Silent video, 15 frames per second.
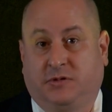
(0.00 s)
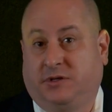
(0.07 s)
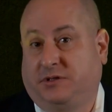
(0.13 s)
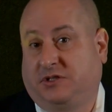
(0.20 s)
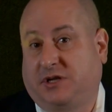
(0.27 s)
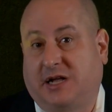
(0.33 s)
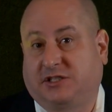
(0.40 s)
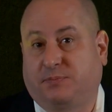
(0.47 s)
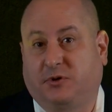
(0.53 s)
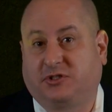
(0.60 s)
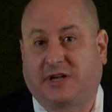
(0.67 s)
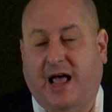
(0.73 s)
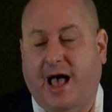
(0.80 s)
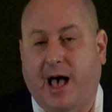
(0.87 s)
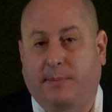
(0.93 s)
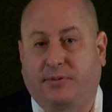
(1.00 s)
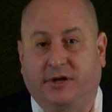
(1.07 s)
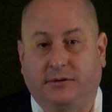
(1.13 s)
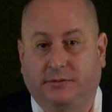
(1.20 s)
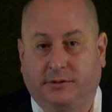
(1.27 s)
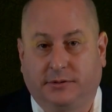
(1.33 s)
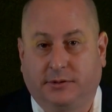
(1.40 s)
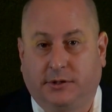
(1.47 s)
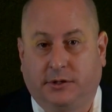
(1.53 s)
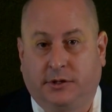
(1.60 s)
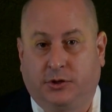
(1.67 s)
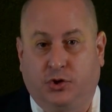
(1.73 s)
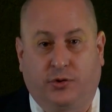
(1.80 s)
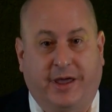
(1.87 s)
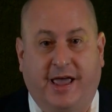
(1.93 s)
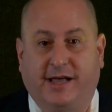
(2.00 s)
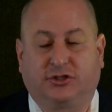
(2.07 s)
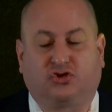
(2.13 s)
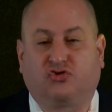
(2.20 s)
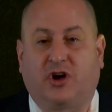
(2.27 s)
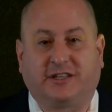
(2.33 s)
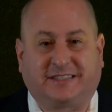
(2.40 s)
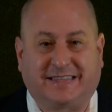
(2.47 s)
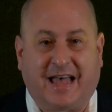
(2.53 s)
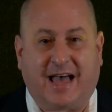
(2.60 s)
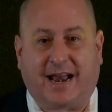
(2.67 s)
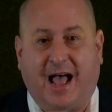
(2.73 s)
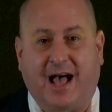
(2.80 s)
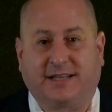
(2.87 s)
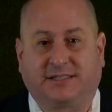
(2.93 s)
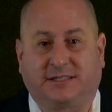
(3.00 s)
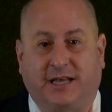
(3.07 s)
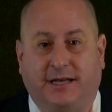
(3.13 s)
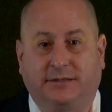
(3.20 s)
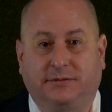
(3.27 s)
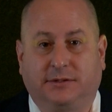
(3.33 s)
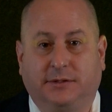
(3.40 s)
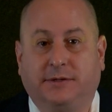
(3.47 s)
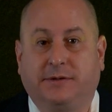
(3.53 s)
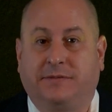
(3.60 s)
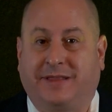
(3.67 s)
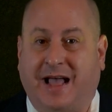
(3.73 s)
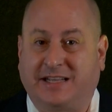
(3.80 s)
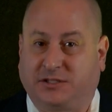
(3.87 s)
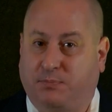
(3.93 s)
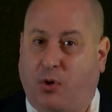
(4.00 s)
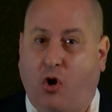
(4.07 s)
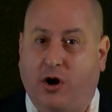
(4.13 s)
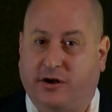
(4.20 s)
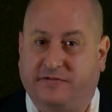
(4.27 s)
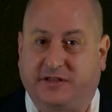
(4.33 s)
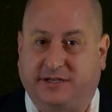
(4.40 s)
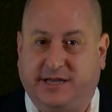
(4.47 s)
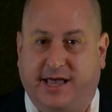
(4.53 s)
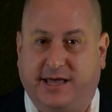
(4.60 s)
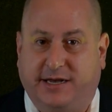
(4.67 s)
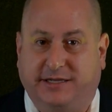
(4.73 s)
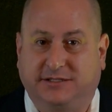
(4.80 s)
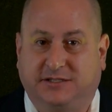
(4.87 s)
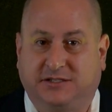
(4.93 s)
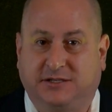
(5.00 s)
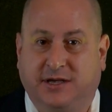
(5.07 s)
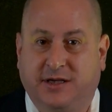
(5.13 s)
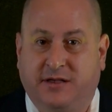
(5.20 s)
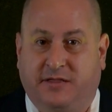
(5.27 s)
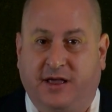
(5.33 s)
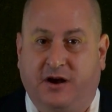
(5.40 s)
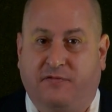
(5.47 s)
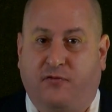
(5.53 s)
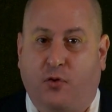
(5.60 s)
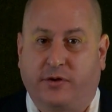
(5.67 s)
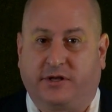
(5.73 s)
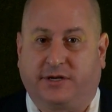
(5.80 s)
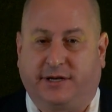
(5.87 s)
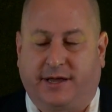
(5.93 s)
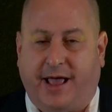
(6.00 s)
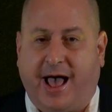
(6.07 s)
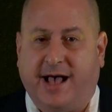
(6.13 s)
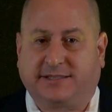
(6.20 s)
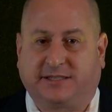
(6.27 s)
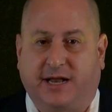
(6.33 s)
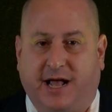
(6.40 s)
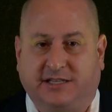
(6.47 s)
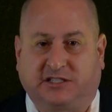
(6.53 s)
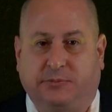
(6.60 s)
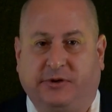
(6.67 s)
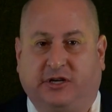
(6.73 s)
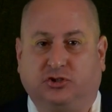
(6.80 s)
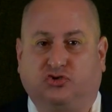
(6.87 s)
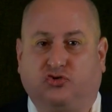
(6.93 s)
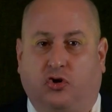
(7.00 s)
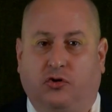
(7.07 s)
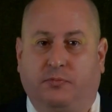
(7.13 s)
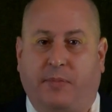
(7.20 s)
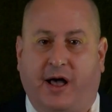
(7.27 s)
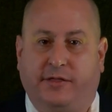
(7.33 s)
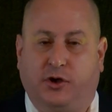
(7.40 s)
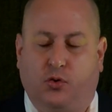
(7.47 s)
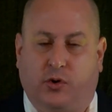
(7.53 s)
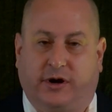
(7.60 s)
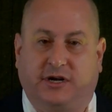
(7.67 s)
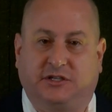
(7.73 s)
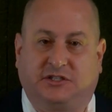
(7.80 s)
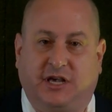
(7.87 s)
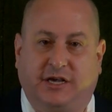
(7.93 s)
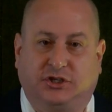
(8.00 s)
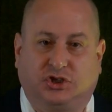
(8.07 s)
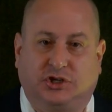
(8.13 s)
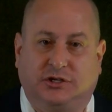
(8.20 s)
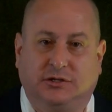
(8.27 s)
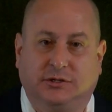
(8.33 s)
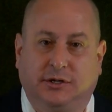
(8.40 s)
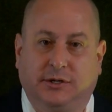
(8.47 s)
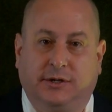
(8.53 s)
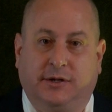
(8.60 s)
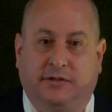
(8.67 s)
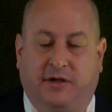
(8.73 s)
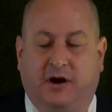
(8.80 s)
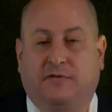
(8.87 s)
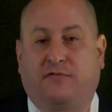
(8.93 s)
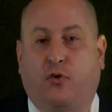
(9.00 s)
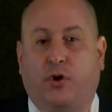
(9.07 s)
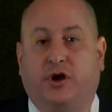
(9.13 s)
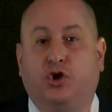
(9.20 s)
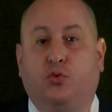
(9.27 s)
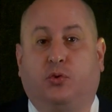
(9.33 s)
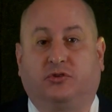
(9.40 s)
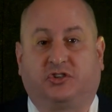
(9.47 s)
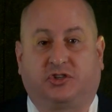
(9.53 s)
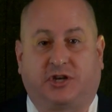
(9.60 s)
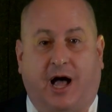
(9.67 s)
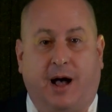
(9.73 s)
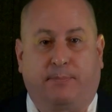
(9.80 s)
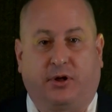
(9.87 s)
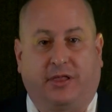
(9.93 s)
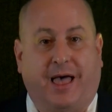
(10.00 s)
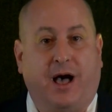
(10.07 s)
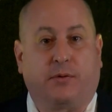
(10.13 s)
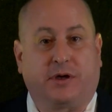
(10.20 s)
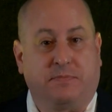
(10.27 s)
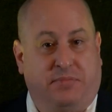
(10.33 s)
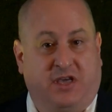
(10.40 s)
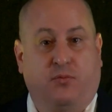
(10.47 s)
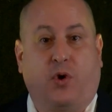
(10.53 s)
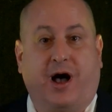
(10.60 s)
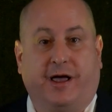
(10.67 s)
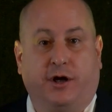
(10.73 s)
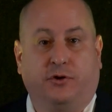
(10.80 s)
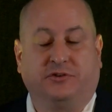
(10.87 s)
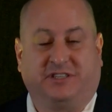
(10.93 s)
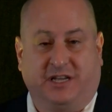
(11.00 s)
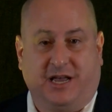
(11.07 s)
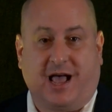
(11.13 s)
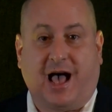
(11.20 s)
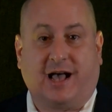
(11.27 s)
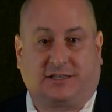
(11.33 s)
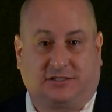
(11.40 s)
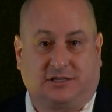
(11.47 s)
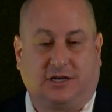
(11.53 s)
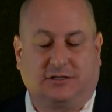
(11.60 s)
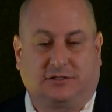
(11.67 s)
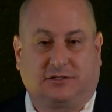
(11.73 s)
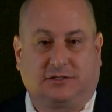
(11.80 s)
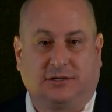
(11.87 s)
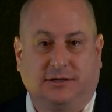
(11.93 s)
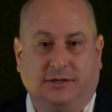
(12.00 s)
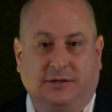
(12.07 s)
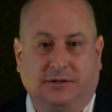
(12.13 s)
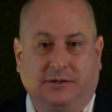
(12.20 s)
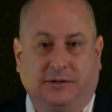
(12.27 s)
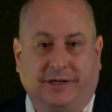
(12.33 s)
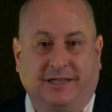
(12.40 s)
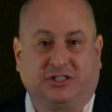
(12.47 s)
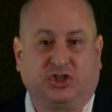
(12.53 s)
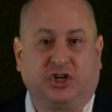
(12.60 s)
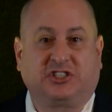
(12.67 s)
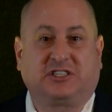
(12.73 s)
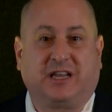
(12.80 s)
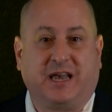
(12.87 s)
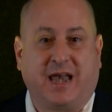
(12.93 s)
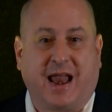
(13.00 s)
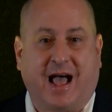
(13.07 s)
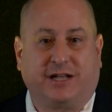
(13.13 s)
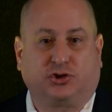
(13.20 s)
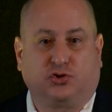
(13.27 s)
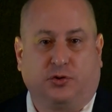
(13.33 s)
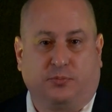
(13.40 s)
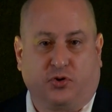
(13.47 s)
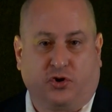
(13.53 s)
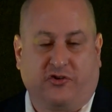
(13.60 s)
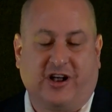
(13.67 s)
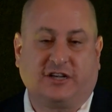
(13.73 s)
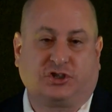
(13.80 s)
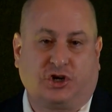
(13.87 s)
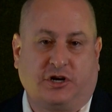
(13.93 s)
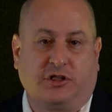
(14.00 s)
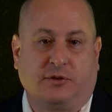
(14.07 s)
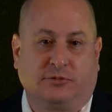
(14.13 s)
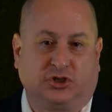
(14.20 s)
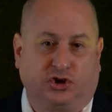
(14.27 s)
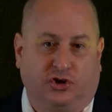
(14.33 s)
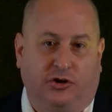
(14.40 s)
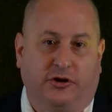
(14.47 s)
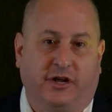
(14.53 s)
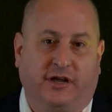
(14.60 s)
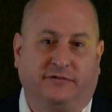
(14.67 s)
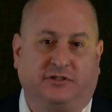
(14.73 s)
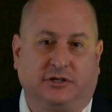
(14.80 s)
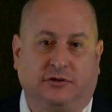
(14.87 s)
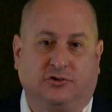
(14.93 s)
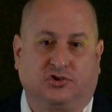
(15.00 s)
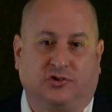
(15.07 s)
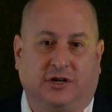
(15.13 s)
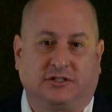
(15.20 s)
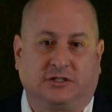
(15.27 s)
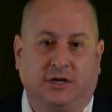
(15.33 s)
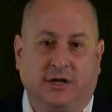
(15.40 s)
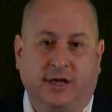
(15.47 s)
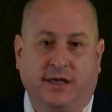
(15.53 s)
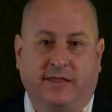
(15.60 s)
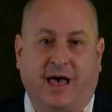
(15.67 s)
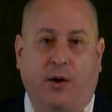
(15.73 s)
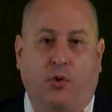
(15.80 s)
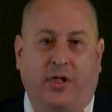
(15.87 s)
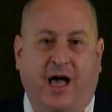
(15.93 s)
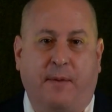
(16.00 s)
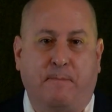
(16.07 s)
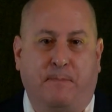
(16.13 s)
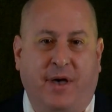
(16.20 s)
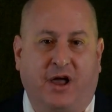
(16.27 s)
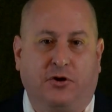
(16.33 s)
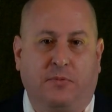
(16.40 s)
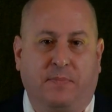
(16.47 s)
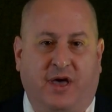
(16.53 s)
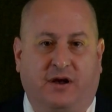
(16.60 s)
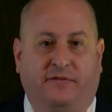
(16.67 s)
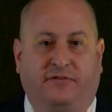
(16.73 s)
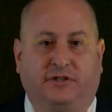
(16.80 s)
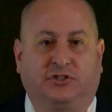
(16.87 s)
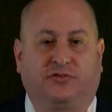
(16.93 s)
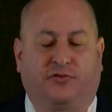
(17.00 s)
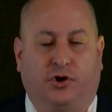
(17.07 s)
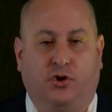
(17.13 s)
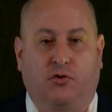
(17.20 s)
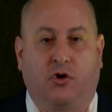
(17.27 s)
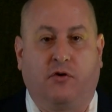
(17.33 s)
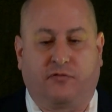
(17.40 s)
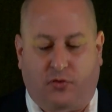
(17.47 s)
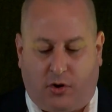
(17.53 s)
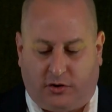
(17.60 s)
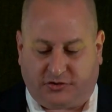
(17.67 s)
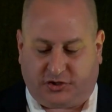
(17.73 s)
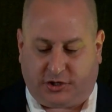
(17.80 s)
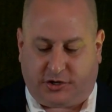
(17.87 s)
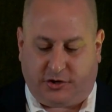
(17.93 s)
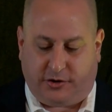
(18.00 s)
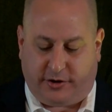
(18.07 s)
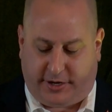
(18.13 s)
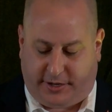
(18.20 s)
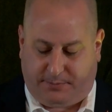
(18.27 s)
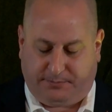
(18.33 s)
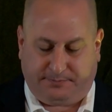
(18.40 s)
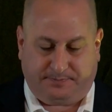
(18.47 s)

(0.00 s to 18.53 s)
It's not supposed to happen. You can't trust that asset. That's part of the tenants. Therefore, the asset has to be controlled by the organization. Therefore, you will stop allowing BYOD access. It's just a natural progression in the maturity of Zero Trust that will have better benefits for your overall security.